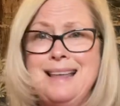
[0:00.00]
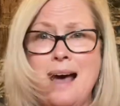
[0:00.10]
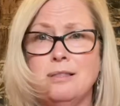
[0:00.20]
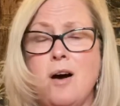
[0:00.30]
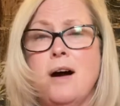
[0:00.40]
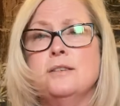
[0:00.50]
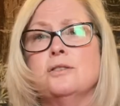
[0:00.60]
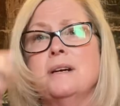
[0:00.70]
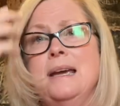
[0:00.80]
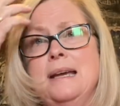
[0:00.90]
that
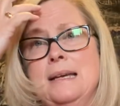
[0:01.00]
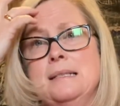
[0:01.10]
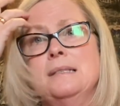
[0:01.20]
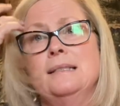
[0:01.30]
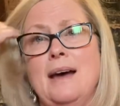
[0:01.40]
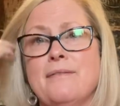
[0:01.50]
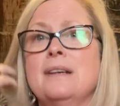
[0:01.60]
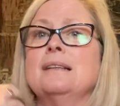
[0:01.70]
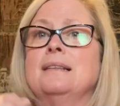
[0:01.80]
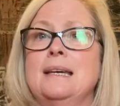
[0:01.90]
laundry is
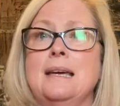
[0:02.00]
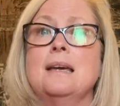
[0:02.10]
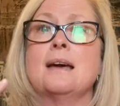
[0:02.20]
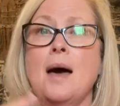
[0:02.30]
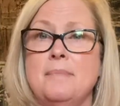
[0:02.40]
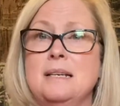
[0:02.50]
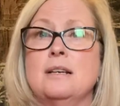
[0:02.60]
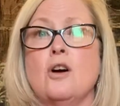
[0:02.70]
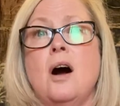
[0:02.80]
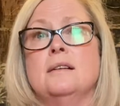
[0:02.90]
definitely coming
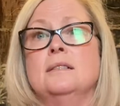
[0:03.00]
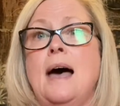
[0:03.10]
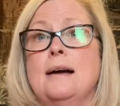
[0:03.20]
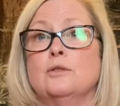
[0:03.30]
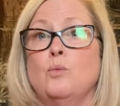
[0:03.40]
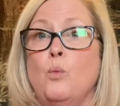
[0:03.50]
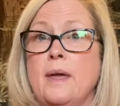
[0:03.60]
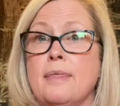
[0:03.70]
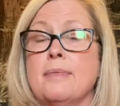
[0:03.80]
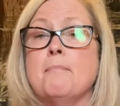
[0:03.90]
in contact
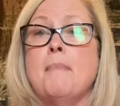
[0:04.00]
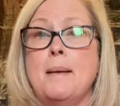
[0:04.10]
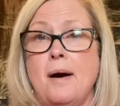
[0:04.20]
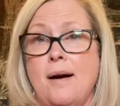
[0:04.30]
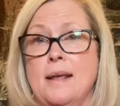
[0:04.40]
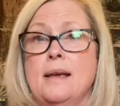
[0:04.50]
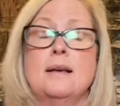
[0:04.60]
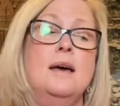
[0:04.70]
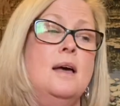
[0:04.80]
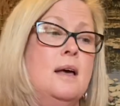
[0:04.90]
with my body.
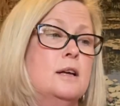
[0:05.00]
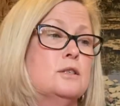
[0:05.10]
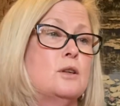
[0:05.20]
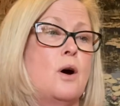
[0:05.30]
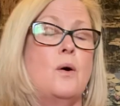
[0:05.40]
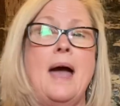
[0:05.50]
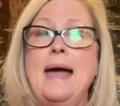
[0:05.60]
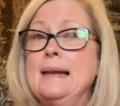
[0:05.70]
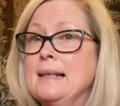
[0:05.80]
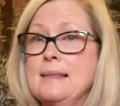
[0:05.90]
So
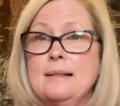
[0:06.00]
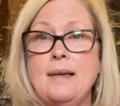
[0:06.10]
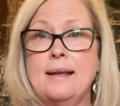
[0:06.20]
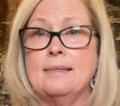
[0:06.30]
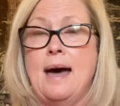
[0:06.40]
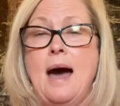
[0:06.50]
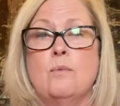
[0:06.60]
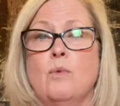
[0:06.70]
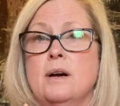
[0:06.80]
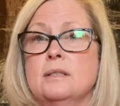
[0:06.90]
anything like that,
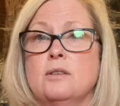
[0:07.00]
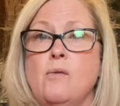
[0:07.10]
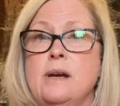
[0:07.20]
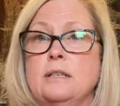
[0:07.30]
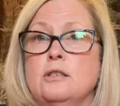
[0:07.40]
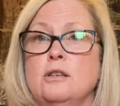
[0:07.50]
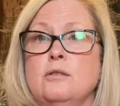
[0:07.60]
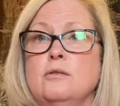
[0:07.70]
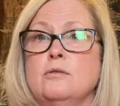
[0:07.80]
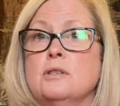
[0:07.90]
where it's going
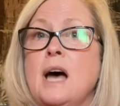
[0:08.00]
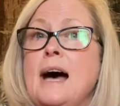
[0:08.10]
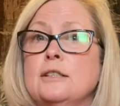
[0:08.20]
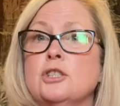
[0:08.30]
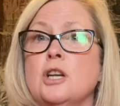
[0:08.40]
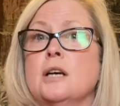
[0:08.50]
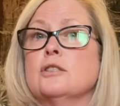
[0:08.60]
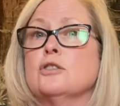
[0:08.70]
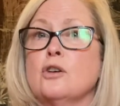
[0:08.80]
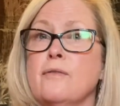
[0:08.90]
to touch a
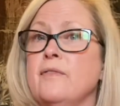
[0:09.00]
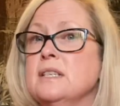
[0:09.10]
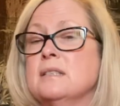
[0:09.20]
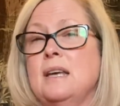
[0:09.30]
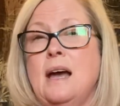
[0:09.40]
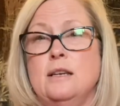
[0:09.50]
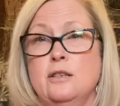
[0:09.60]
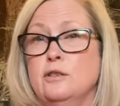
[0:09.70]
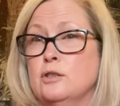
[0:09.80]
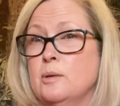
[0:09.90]
surface that I
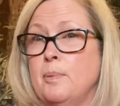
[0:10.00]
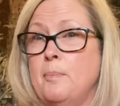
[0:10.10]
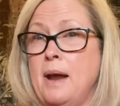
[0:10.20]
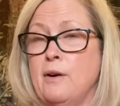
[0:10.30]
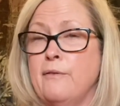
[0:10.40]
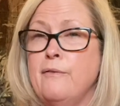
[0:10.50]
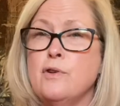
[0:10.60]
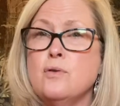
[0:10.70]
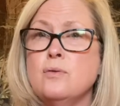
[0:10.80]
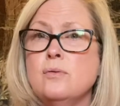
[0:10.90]
use to prepare
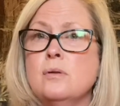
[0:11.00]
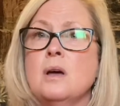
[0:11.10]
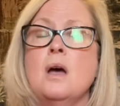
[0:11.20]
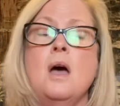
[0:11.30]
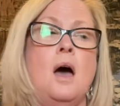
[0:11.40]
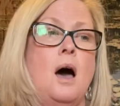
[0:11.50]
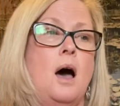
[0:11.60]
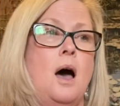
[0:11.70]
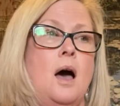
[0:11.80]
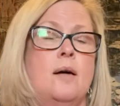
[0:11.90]
food,
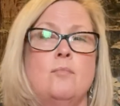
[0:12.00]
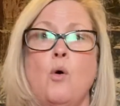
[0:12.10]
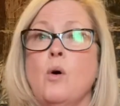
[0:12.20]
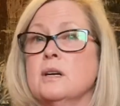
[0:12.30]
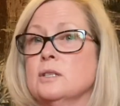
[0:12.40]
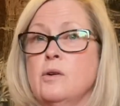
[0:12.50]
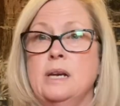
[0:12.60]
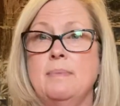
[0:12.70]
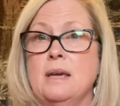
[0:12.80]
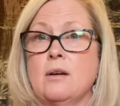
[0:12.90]
or is going
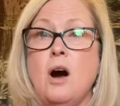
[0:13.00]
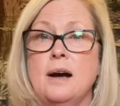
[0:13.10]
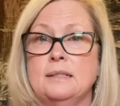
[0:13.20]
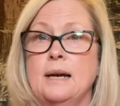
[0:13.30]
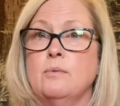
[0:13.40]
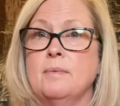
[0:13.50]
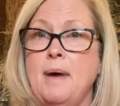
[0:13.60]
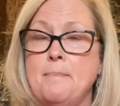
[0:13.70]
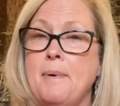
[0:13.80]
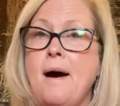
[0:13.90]
to be in contact with
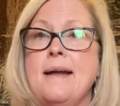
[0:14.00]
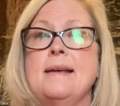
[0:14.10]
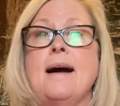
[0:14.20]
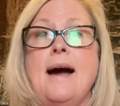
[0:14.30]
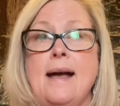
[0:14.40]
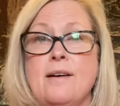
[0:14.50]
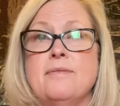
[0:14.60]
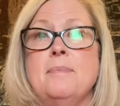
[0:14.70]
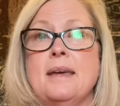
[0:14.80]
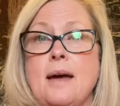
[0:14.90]
my body, I
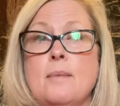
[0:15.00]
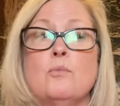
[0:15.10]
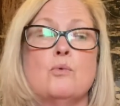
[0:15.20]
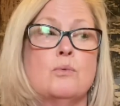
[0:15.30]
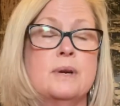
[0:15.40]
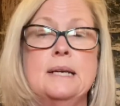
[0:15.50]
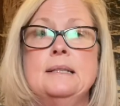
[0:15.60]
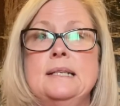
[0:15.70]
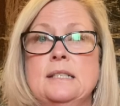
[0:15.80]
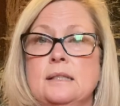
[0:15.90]
have become
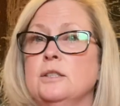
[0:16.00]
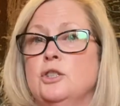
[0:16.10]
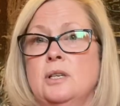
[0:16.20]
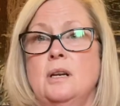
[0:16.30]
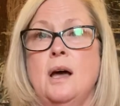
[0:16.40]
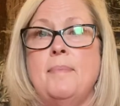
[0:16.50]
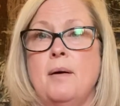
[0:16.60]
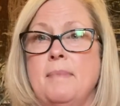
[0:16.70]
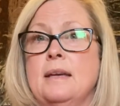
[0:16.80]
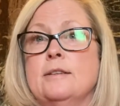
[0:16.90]
really diligent
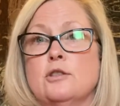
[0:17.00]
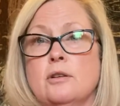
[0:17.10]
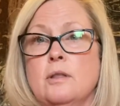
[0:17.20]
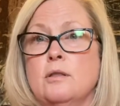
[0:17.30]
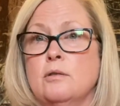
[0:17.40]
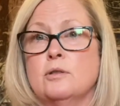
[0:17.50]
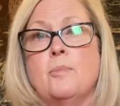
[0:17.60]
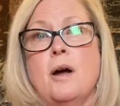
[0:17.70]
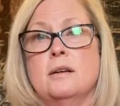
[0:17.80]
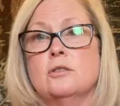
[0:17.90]
about making sure that those
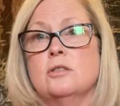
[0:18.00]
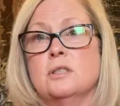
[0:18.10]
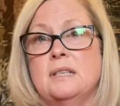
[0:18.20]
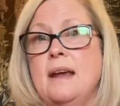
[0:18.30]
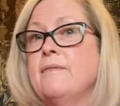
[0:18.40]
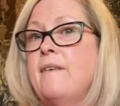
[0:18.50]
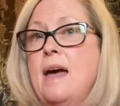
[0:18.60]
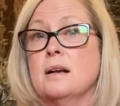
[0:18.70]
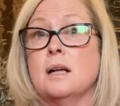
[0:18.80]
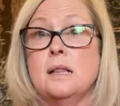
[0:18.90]
products are safe
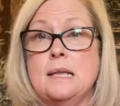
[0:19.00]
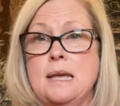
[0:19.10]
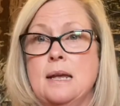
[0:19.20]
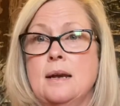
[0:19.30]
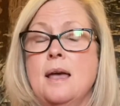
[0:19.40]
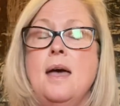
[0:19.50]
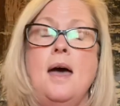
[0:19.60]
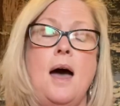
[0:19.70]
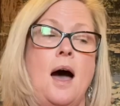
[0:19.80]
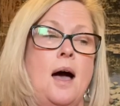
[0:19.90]
and clean.
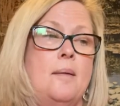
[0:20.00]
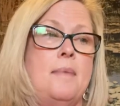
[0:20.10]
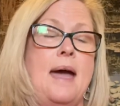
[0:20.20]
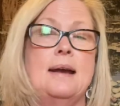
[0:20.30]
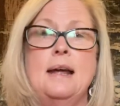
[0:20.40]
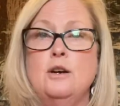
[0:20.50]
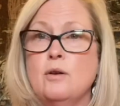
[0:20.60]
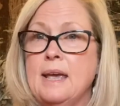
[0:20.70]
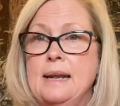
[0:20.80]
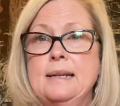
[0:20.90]
And I know
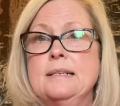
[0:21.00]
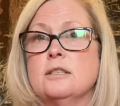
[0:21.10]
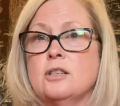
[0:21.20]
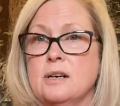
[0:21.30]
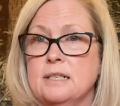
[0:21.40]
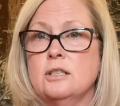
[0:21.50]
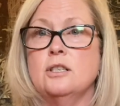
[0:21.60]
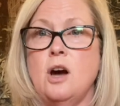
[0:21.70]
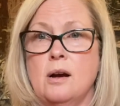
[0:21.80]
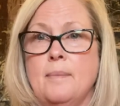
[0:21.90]
Katie is starting to
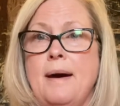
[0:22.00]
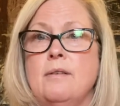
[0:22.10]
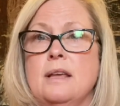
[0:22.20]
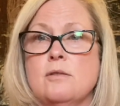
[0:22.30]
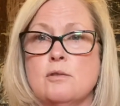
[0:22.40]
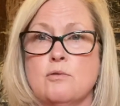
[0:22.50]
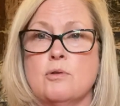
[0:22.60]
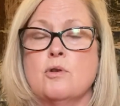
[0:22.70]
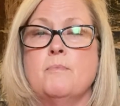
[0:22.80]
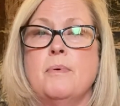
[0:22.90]
talk about in the
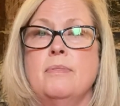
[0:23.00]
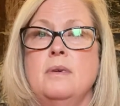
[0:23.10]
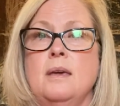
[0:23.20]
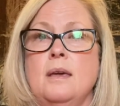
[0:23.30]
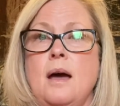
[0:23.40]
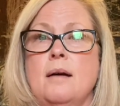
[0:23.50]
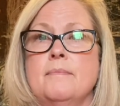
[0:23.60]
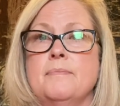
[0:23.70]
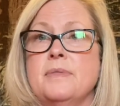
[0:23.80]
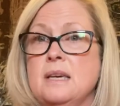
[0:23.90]
group the
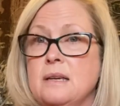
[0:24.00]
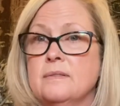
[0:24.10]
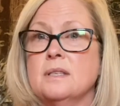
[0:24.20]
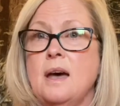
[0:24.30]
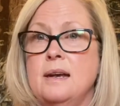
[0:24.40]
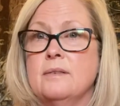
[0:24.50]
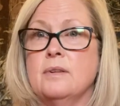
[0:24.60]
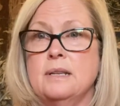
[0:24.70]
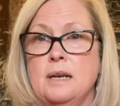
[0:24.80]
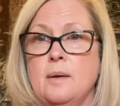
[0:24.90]
Thieves line of
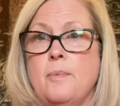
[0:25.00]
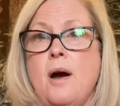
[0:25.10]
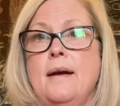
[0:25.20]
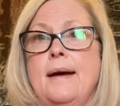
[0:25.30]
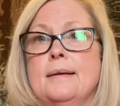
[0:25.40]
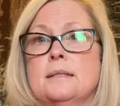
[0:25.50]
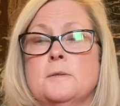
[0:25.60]
cleaning products.